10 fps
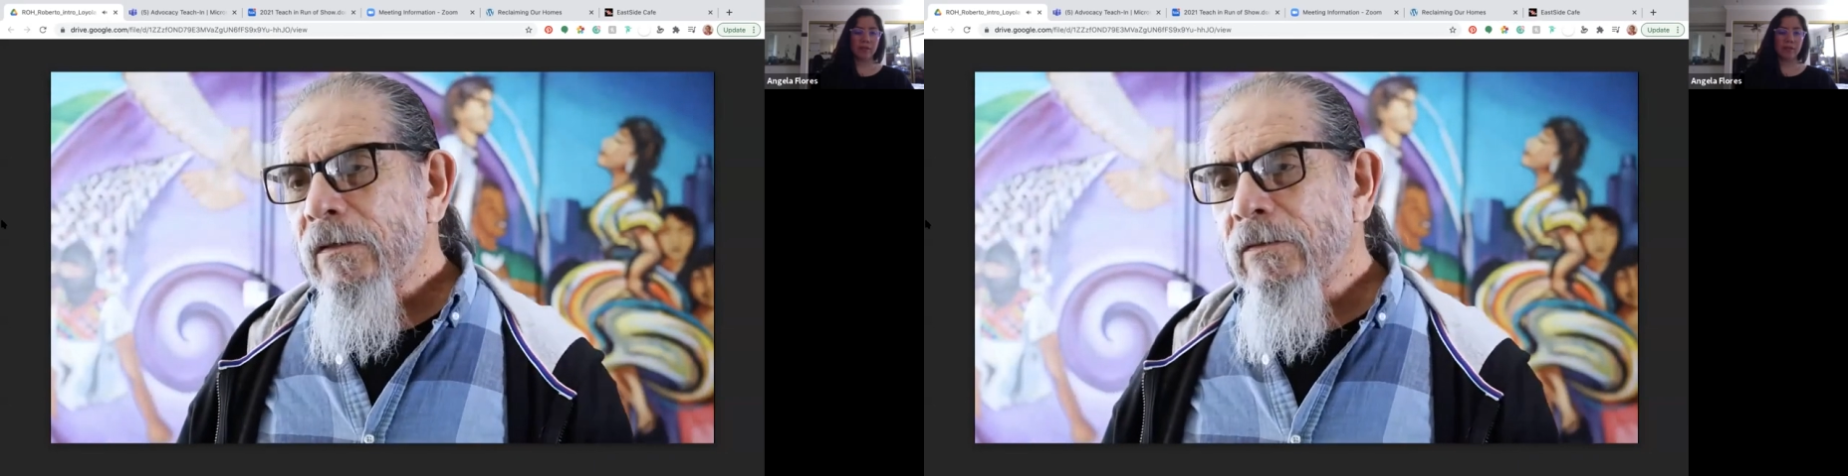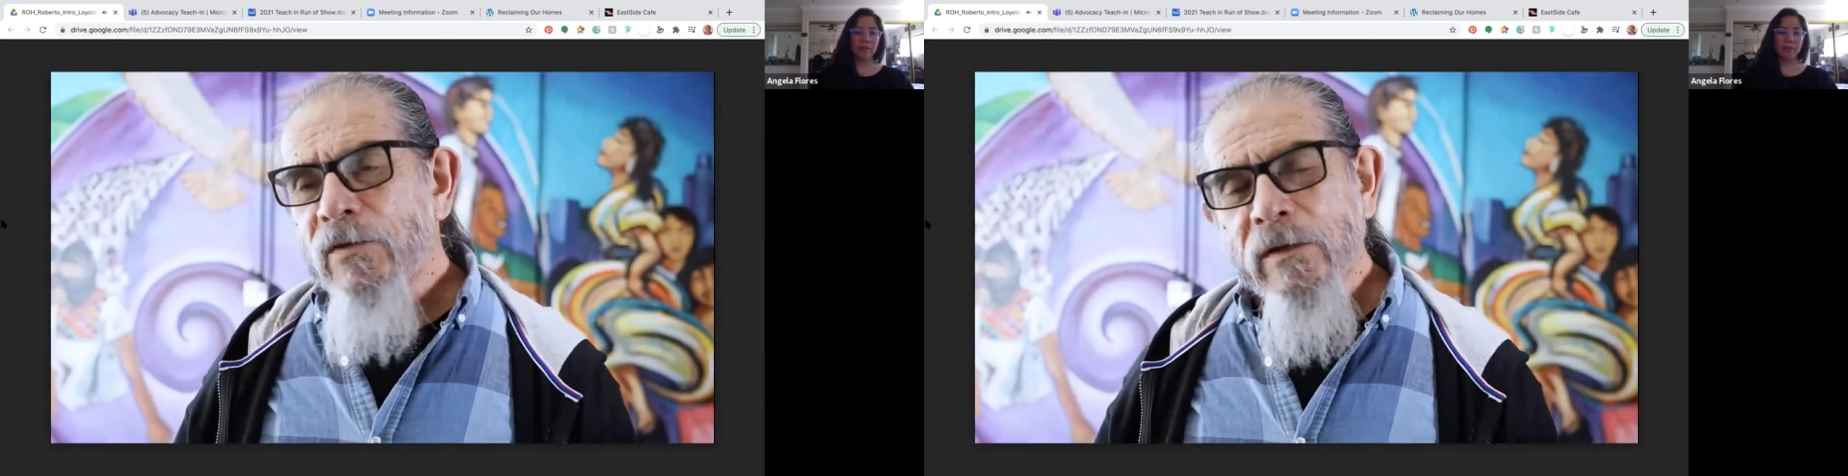
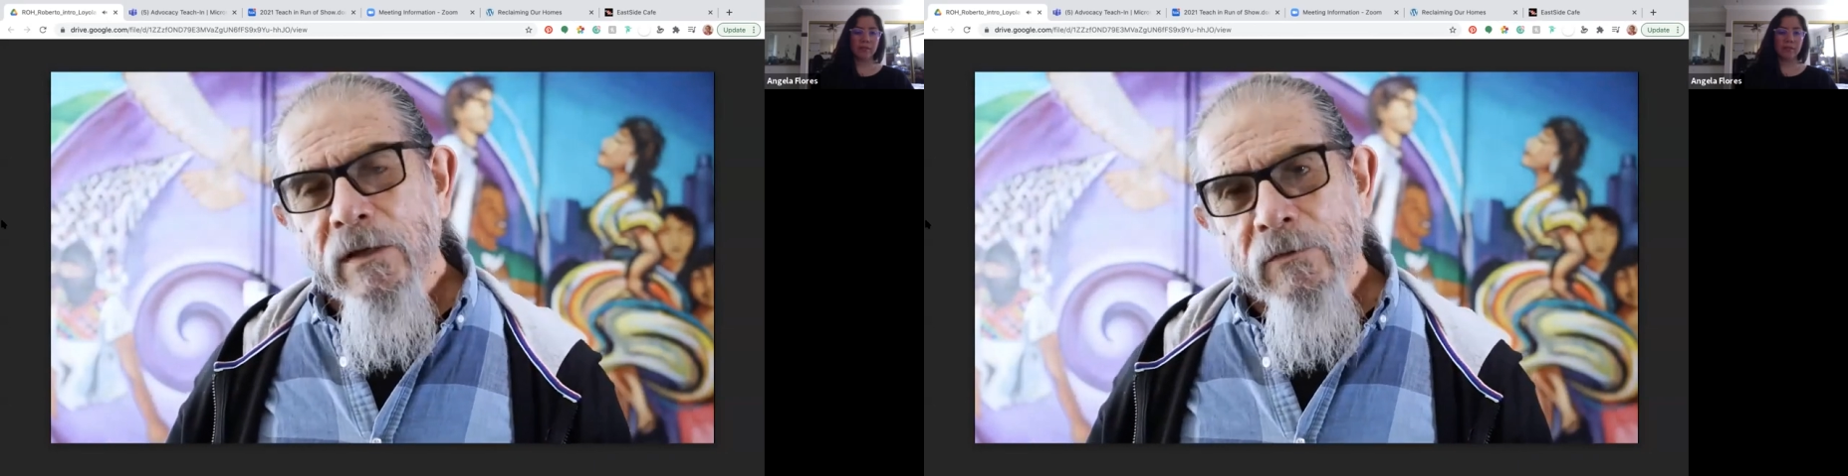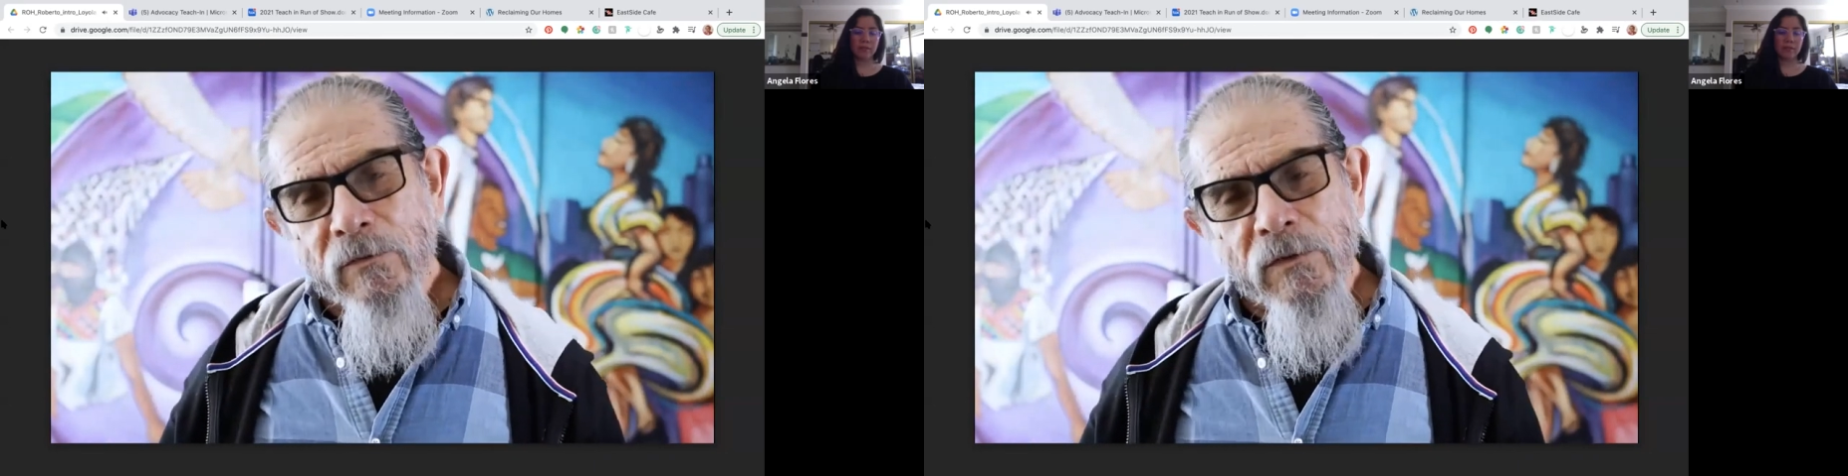Chicano